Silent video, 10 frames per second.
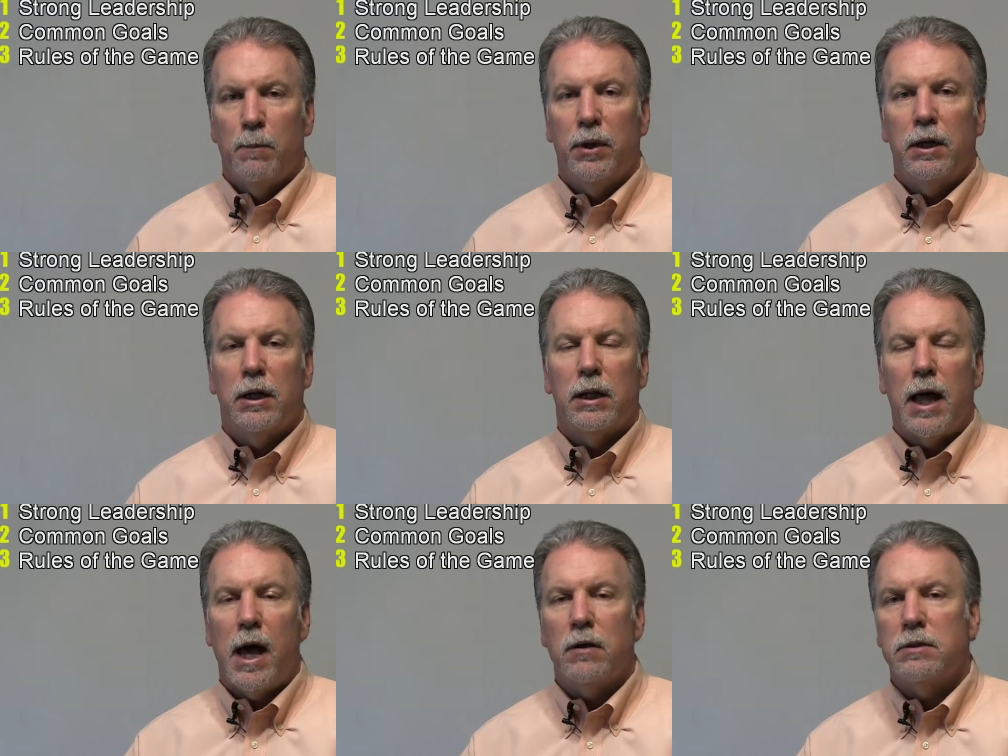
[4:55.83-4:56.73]
But it
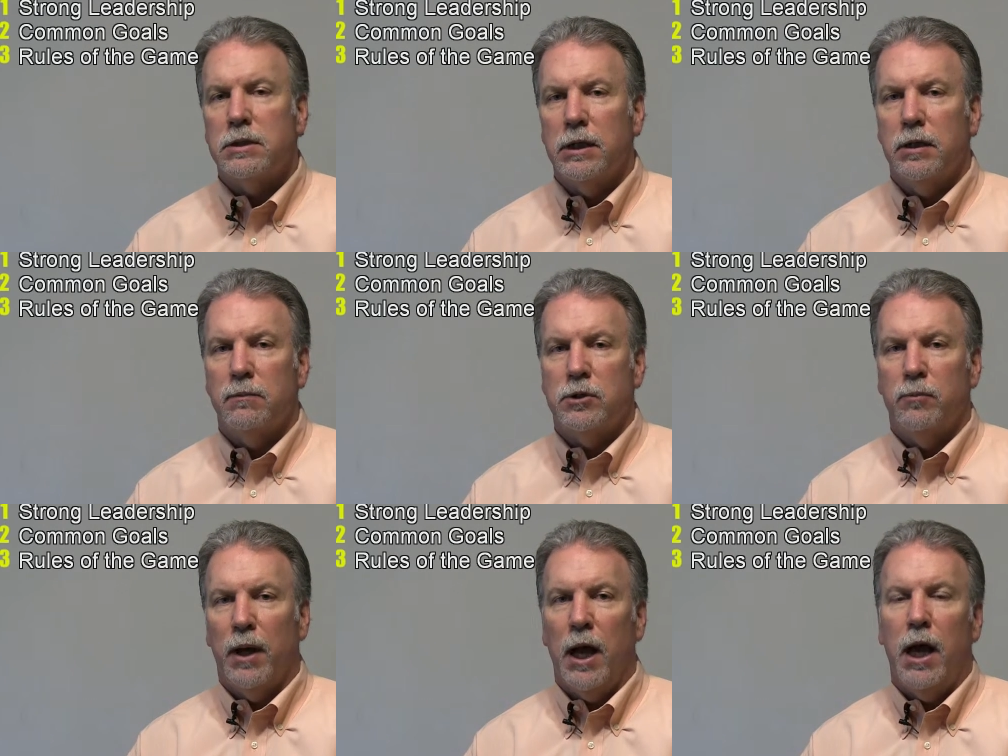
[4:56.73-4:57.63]
allows them
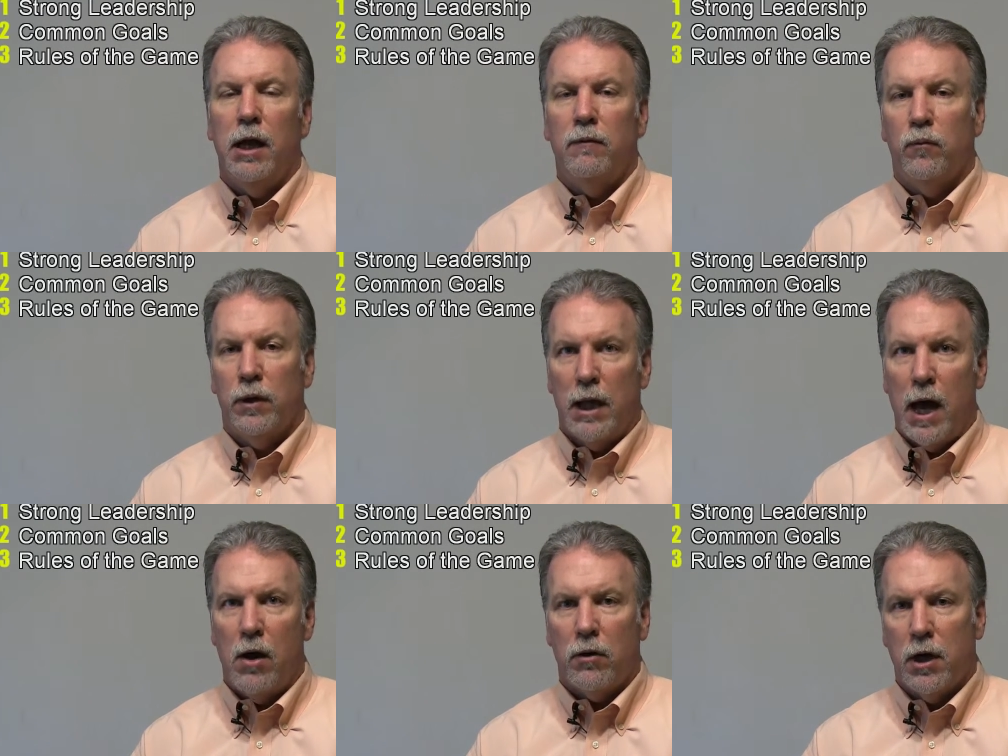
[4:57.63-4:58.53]
to behave
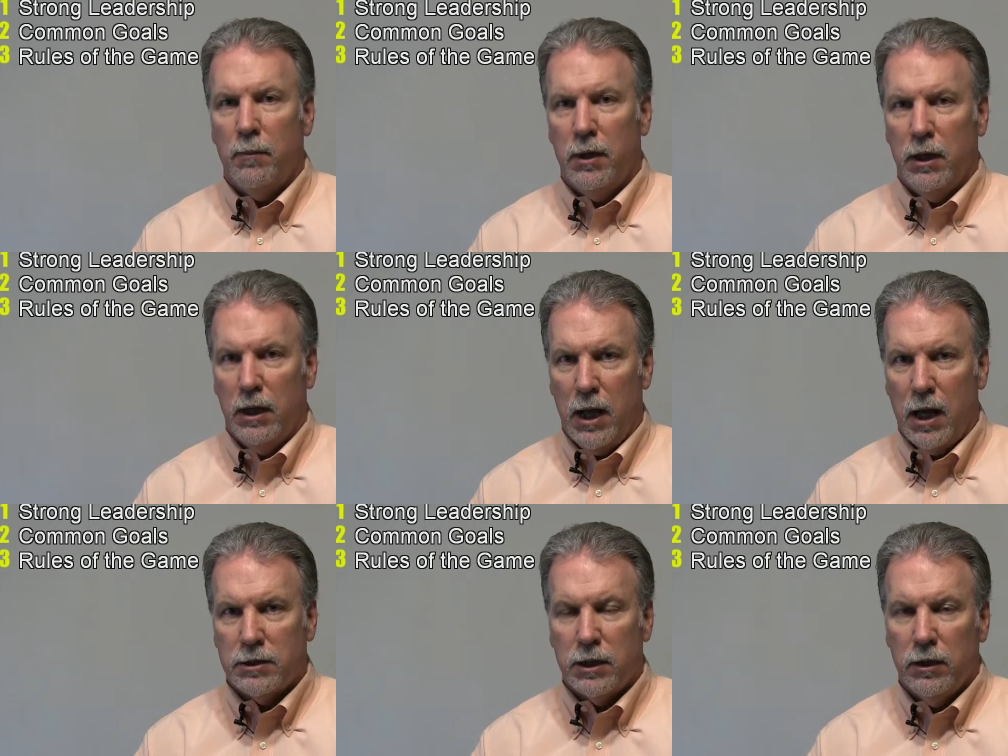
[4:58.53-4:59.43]
without coming and
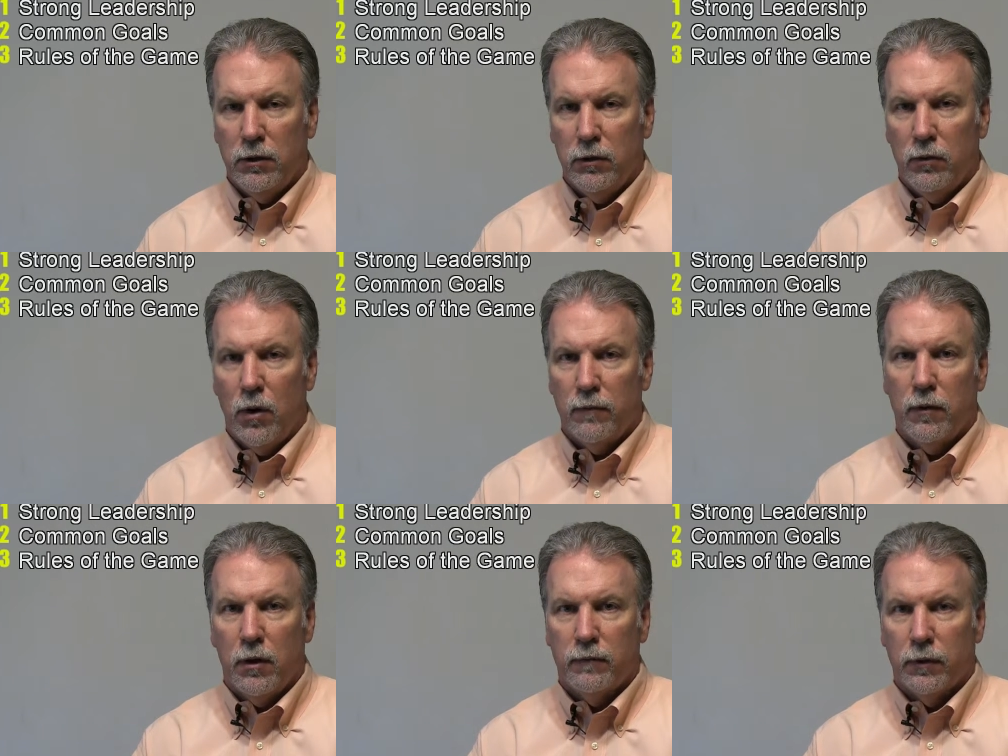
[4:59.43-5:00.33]
asking you
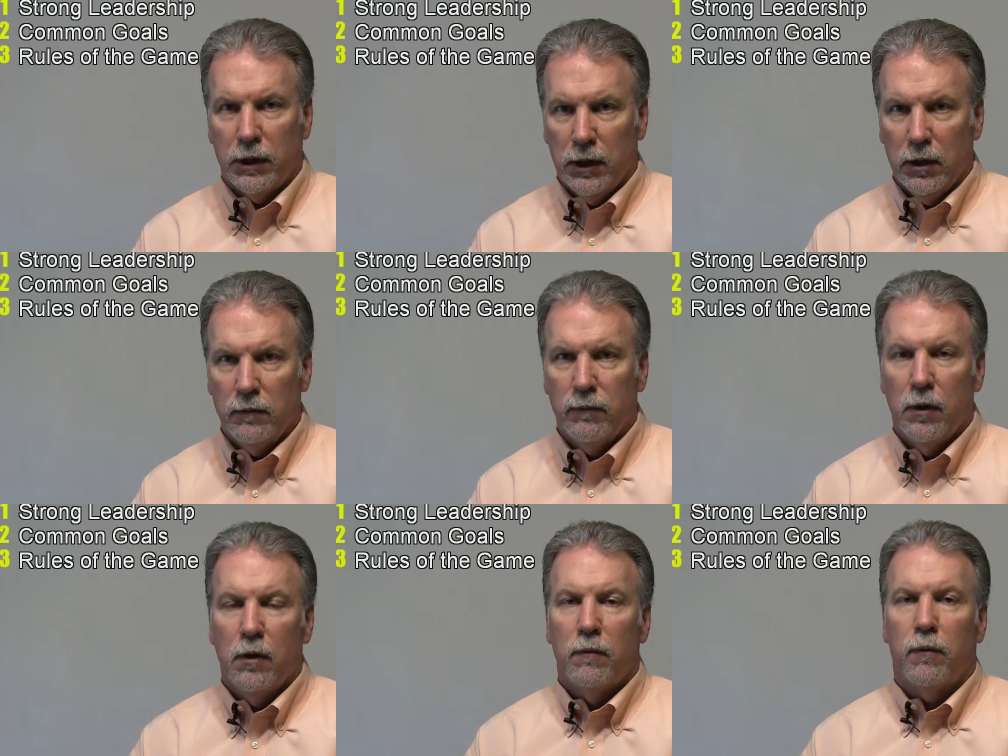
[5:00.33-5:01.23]
over and over again
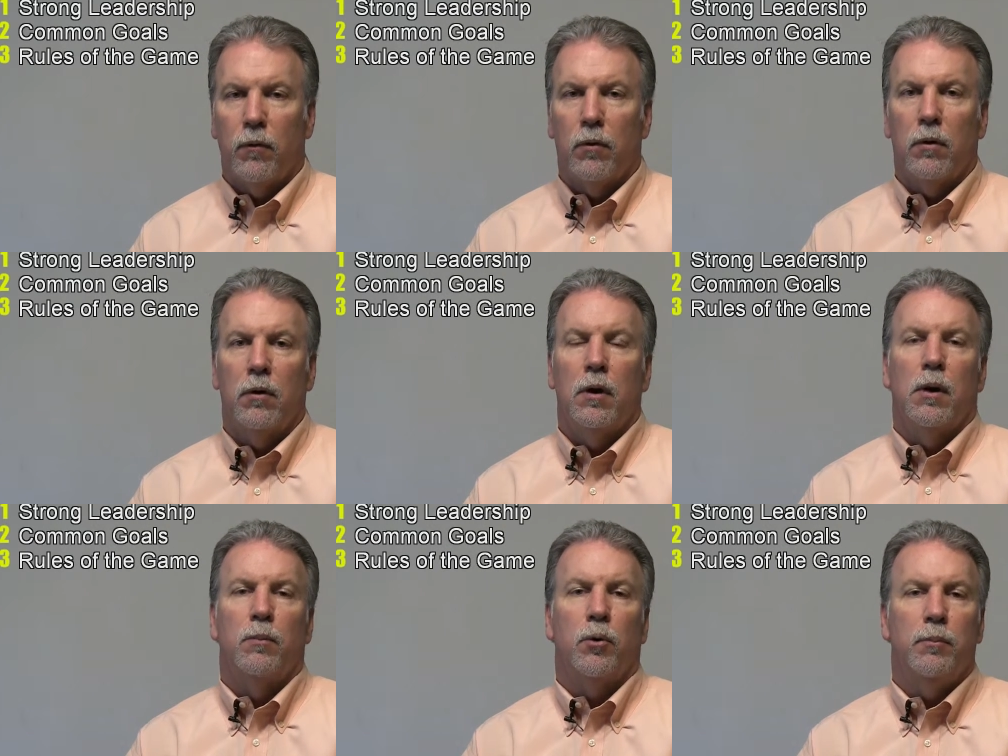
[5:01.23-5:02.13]
for
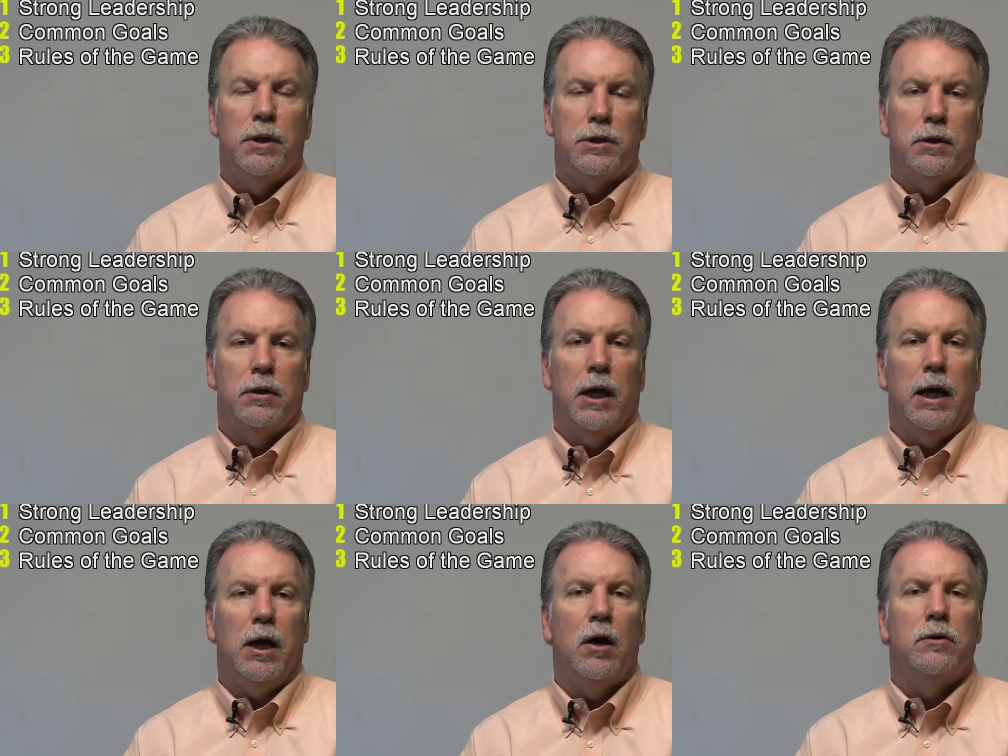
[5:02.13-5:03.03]
permission.
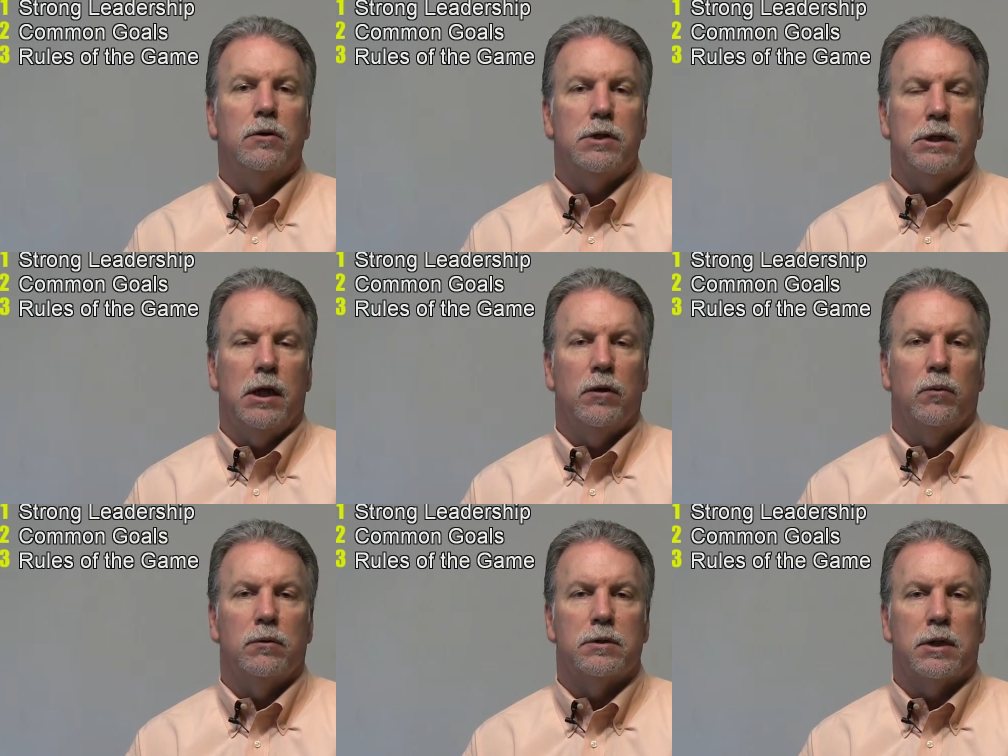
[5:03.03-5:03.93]
They understand the
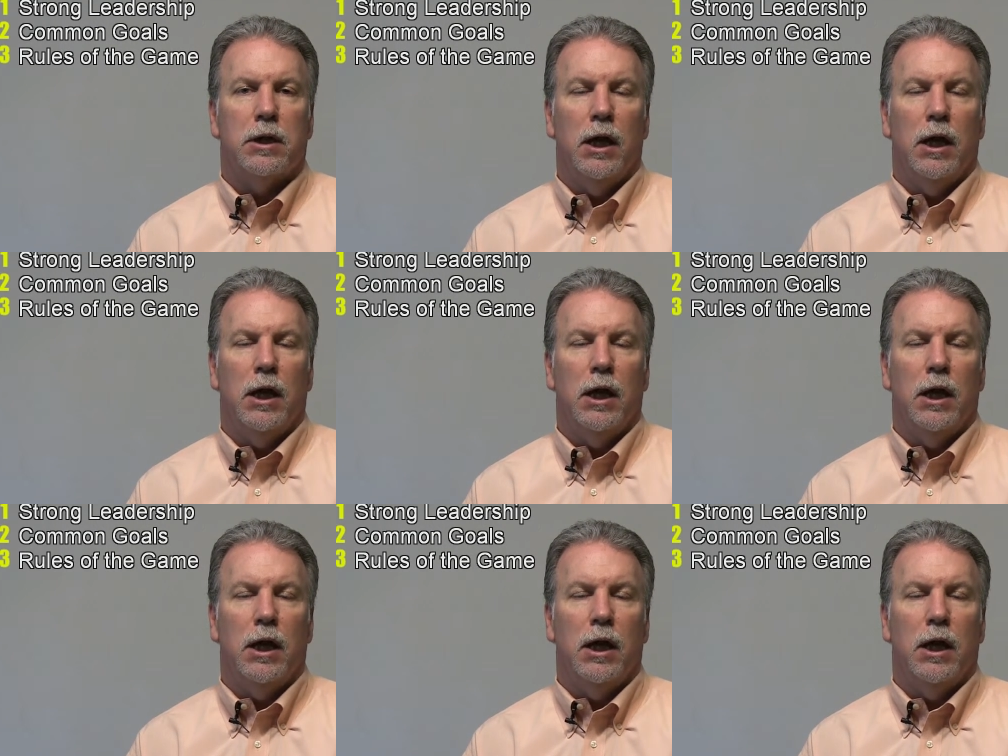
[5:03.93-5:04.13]
rules of the